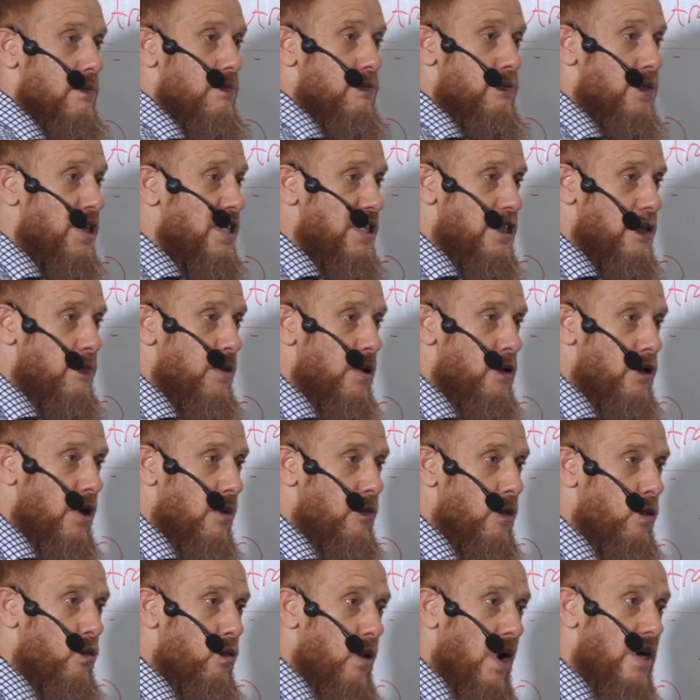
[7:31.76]
principle
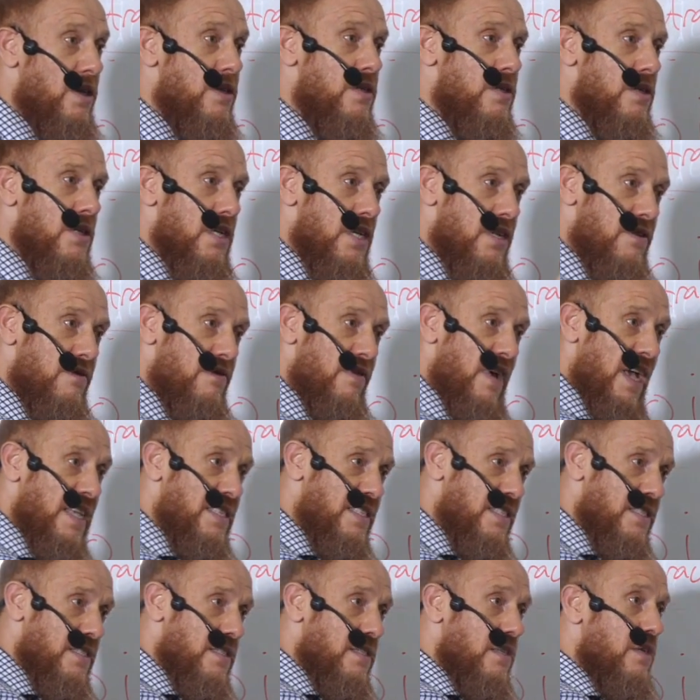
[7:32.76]
number one,
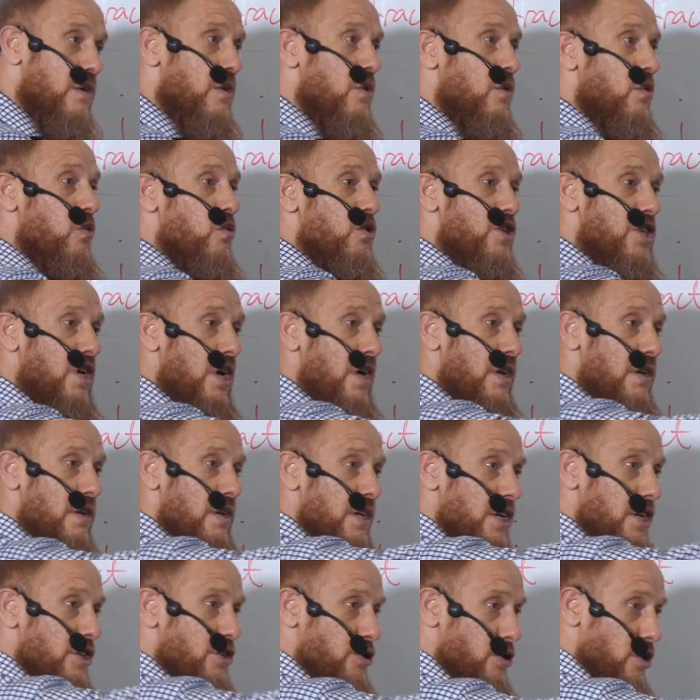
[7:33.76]
invest with our
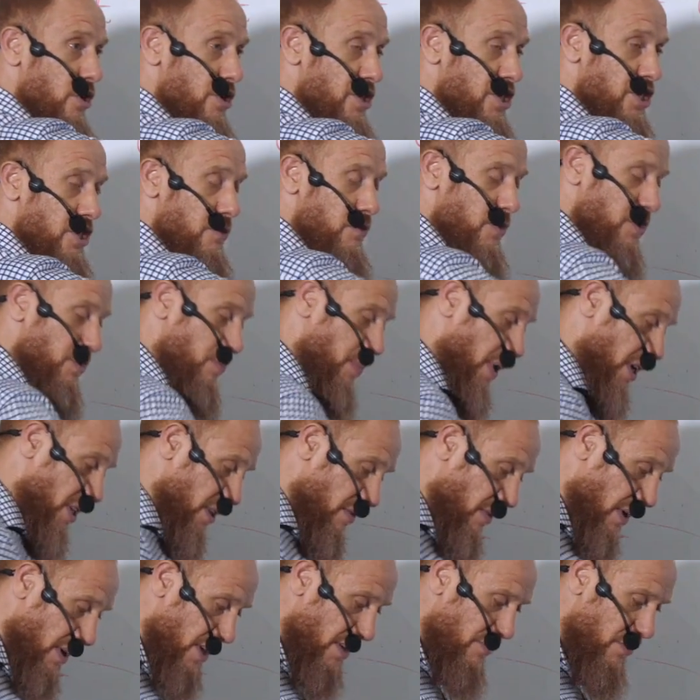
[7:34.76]
eternity
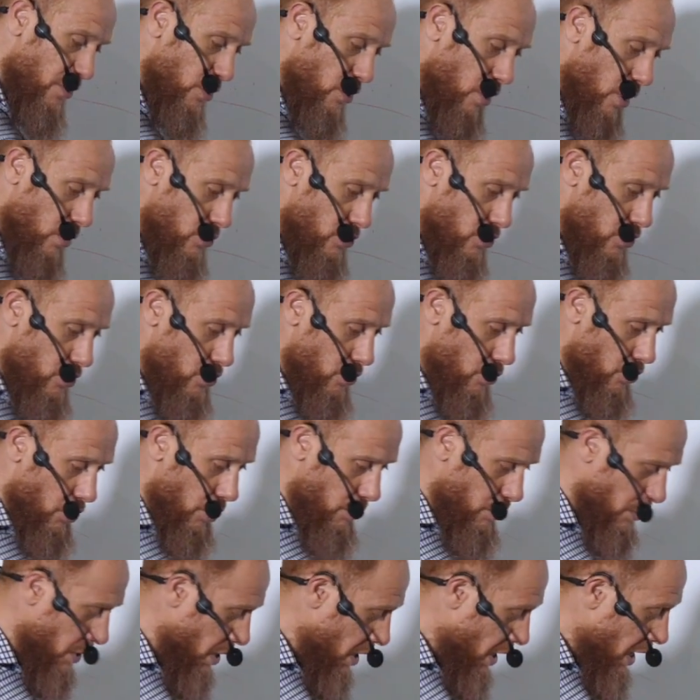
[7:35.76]
perspective. And if you go to
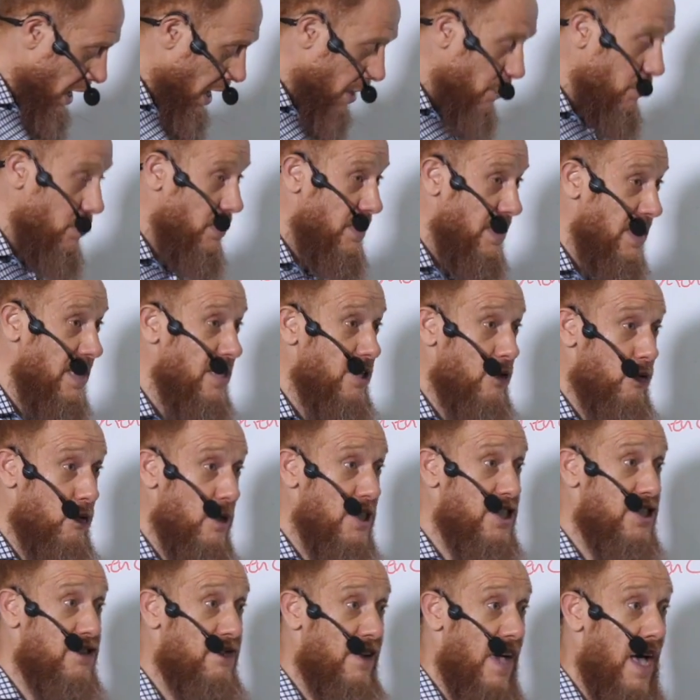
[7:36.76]
Europe and you see the
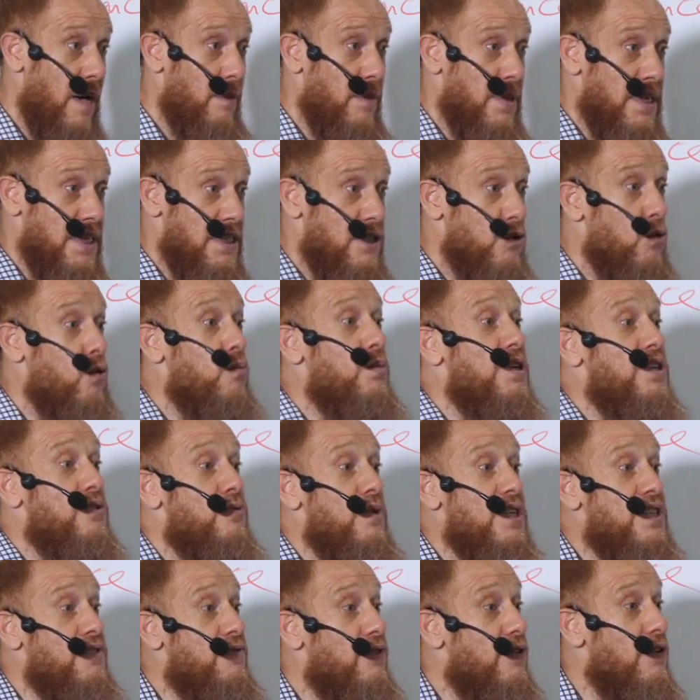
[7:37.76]
rich families who've been
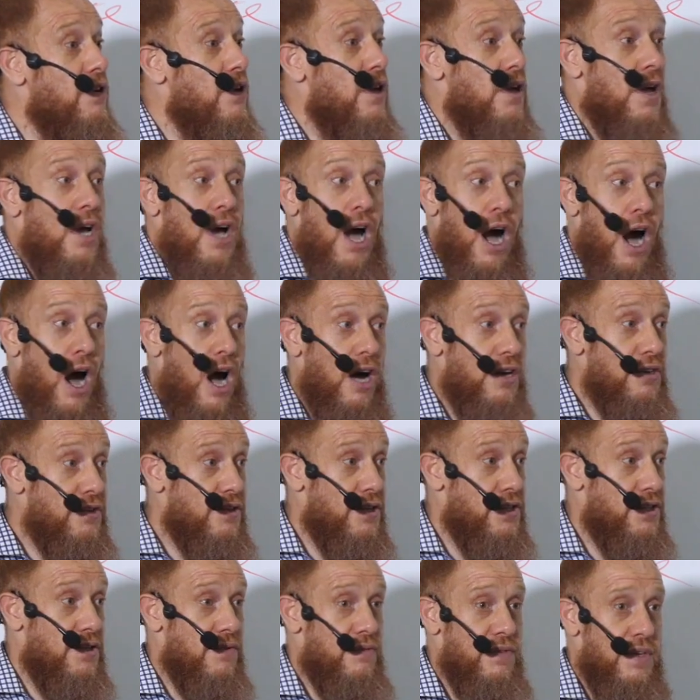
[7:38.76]
rich for
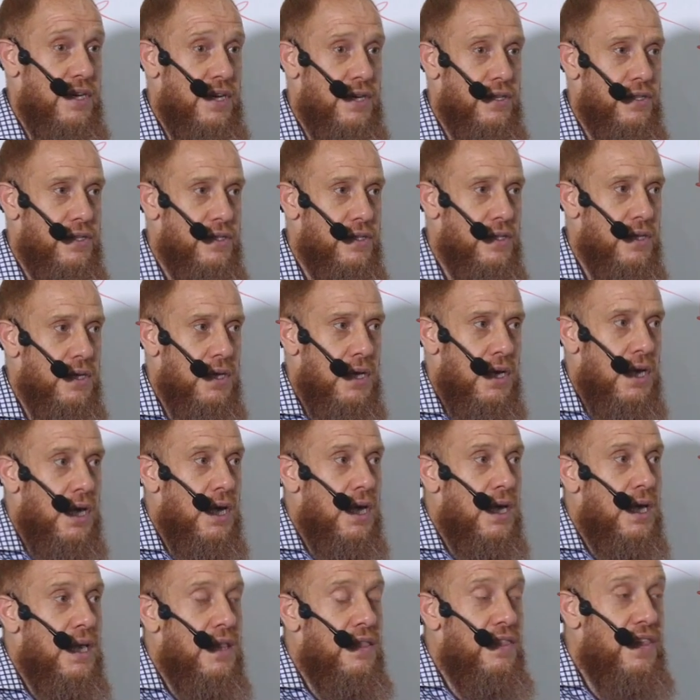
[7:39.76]
hundreds of years,
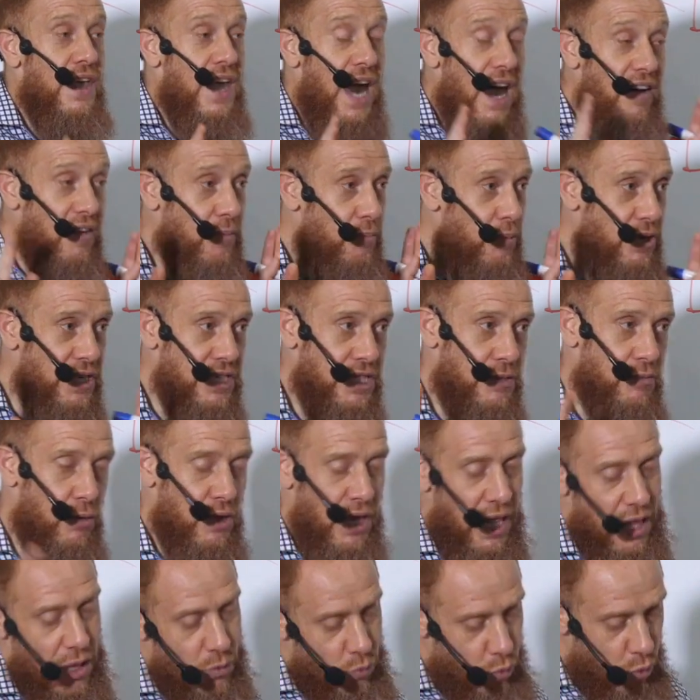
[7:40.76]
they have a
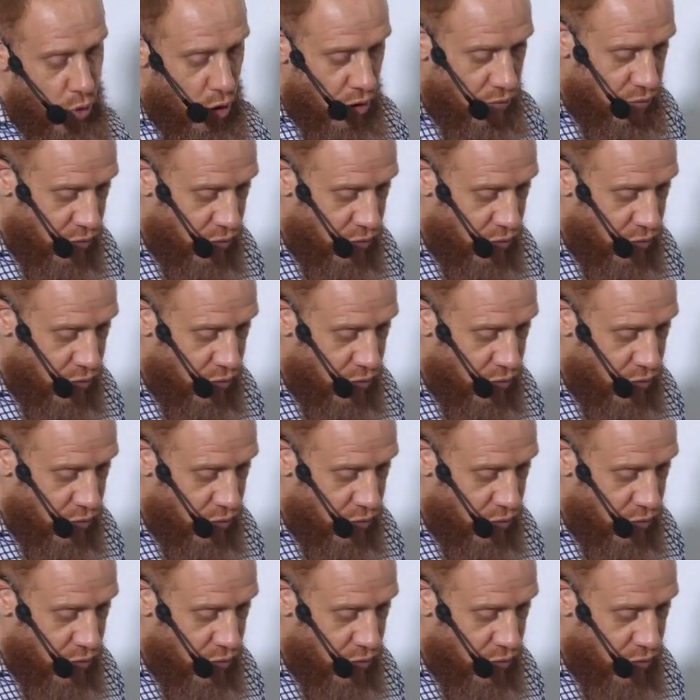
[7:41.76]
principle. And I work